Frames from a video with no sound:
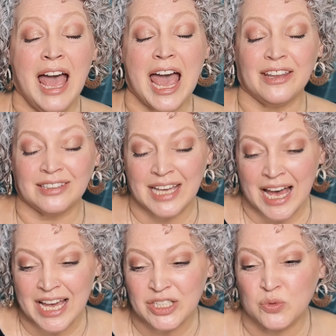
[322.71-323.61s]
And that
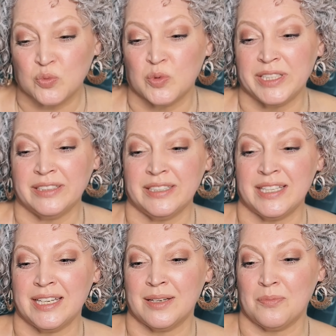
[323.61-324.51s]
has
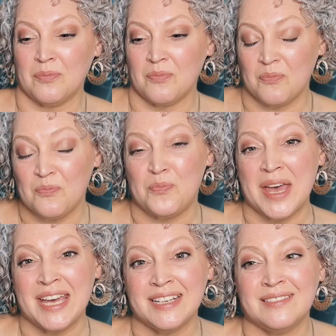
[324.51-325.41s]
really
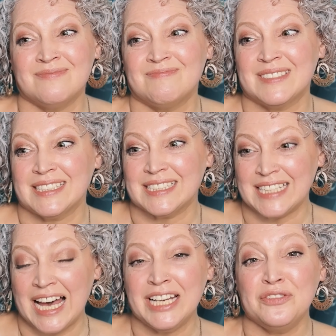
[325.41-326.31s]
been
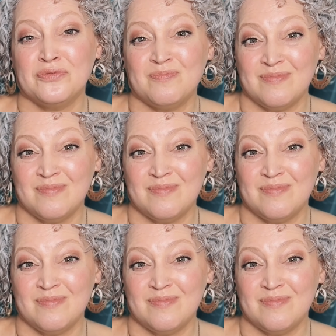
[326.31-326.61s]
kind of,